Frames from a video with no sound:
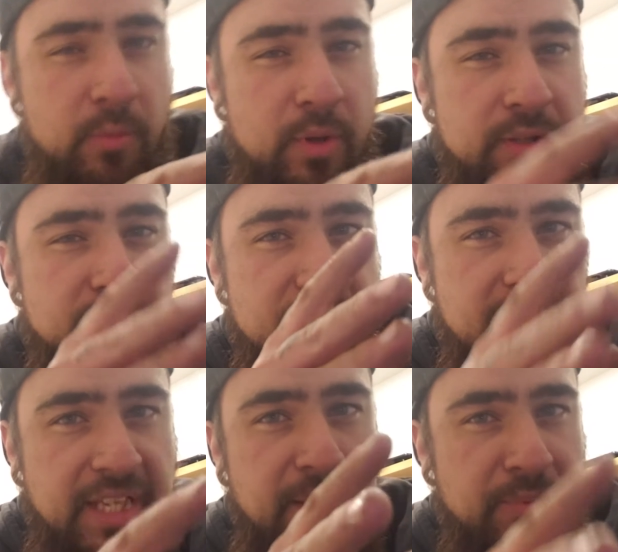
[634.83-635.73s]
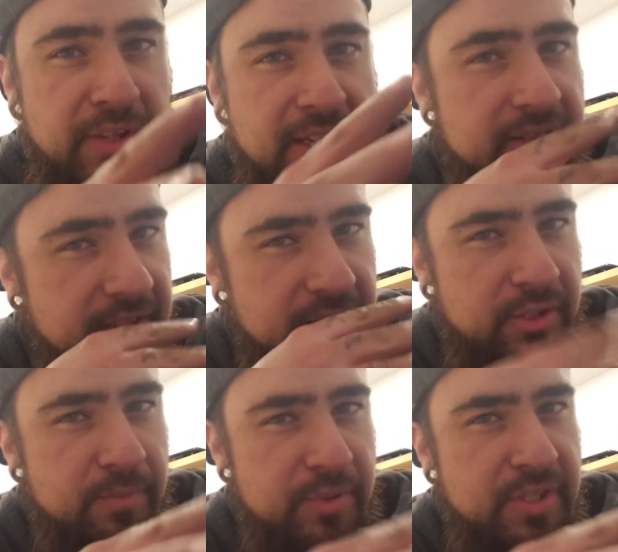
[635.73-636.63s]
well, just to keep things like
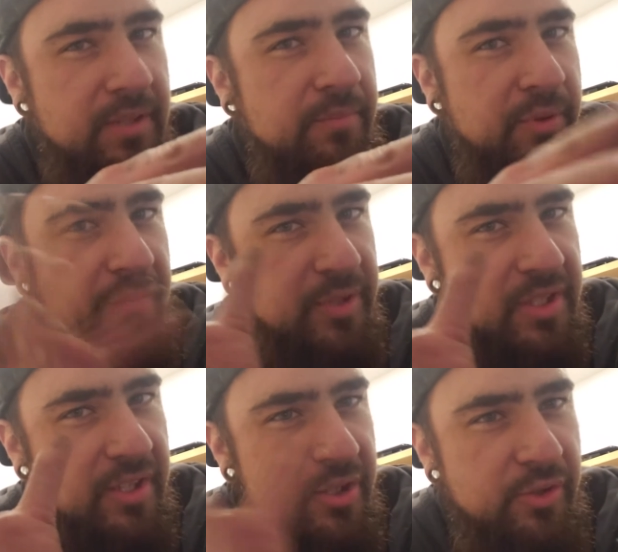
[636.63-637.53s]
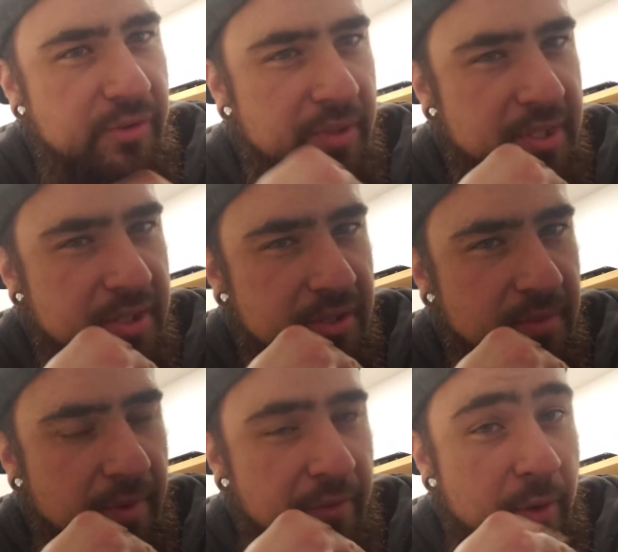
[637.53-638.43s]
super simple, I'm just gonna shoot the rest of this on
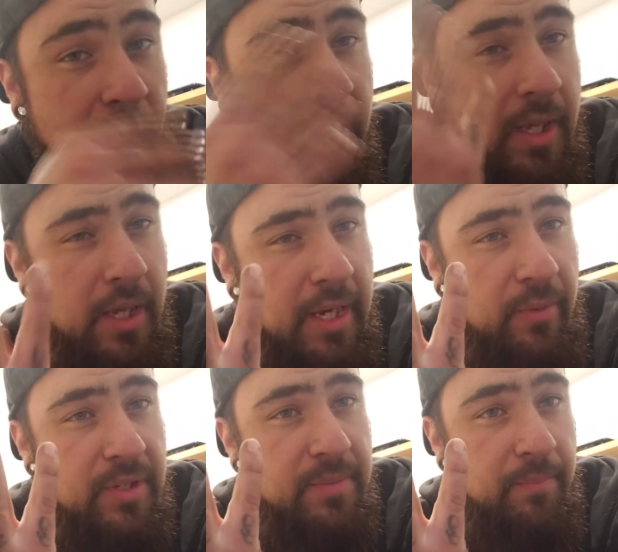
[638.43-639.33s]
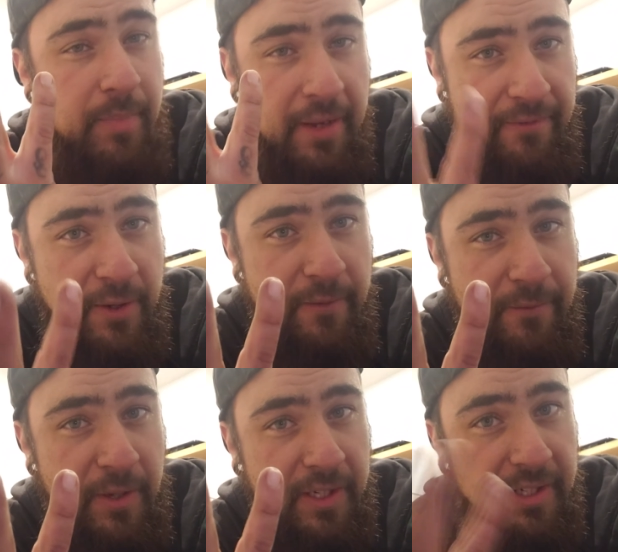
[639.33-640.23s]
my phone. Anyways, my phone
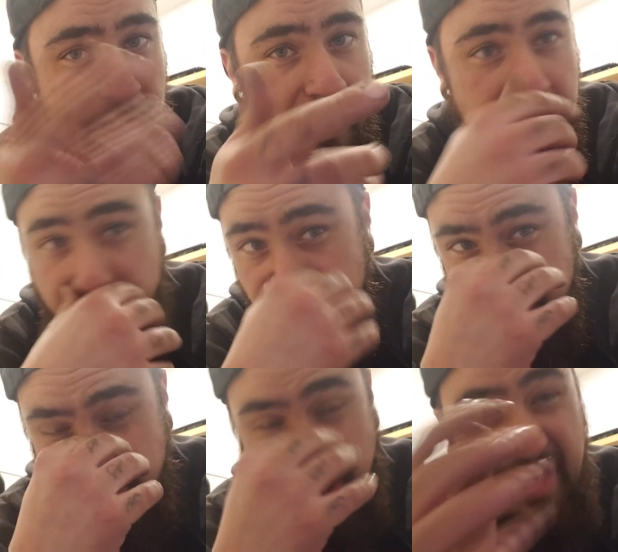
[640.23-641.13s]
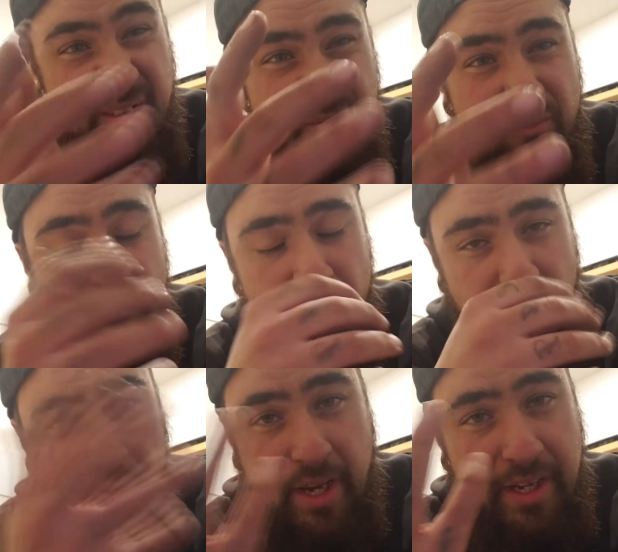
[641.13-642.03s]
fucking died, like,
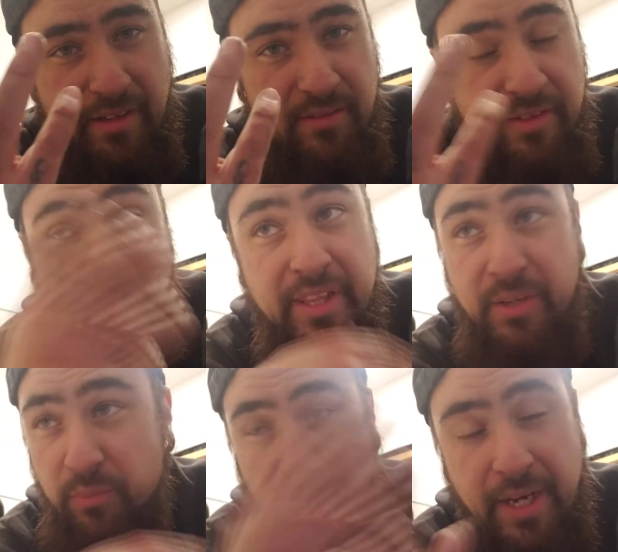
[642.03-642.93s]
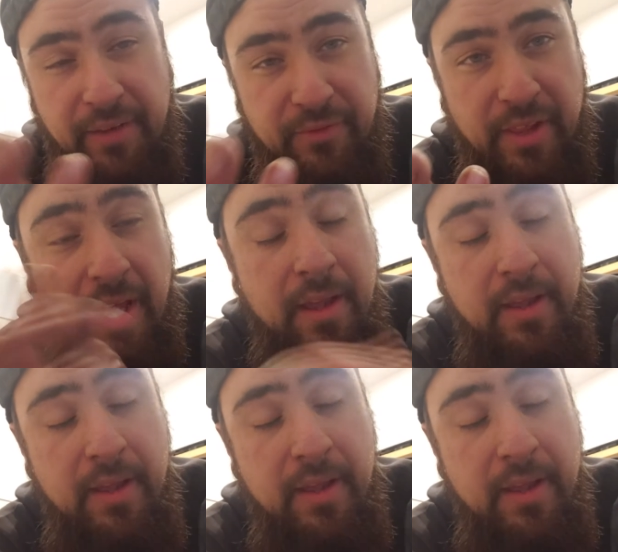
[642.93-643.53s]
literally right after that.